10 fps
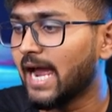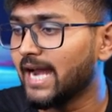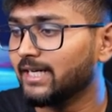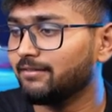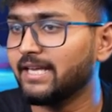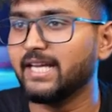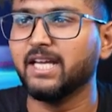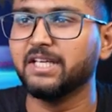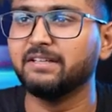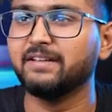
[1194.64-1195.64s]
And
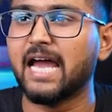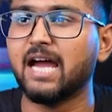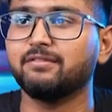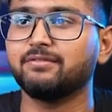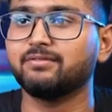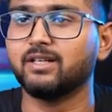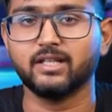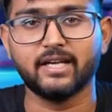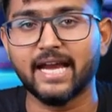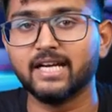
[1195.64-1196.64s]
here we have
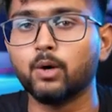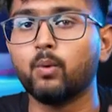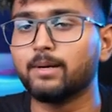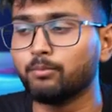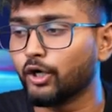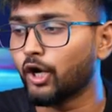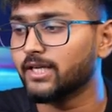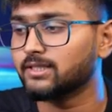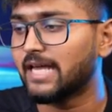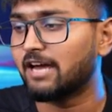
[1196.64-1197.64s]
trying one more
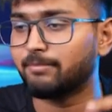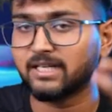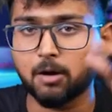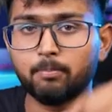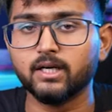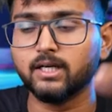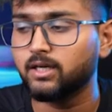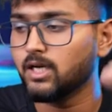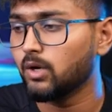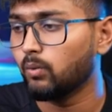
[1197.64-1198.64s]
noise. They have been coupled
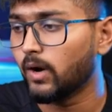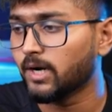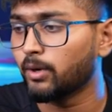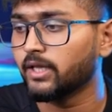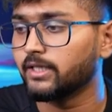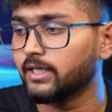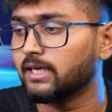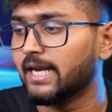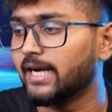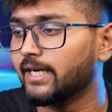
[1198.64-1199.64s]
one upon the other,
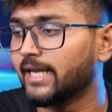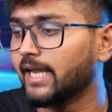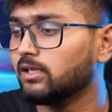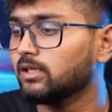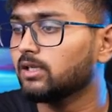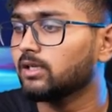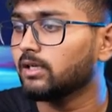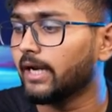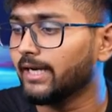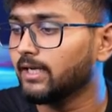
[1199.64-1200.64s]
layered again,
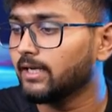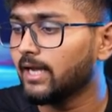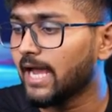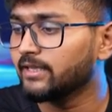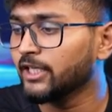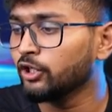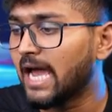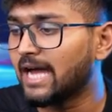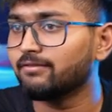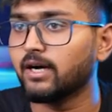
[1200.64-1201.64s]
right? And then you
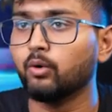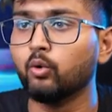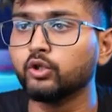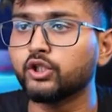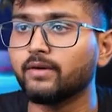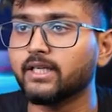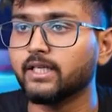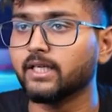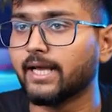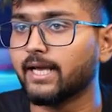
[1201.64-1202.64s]
have a whoosh over
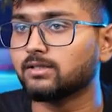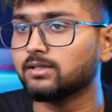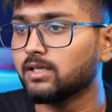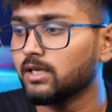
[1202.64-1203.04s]
here, I guess,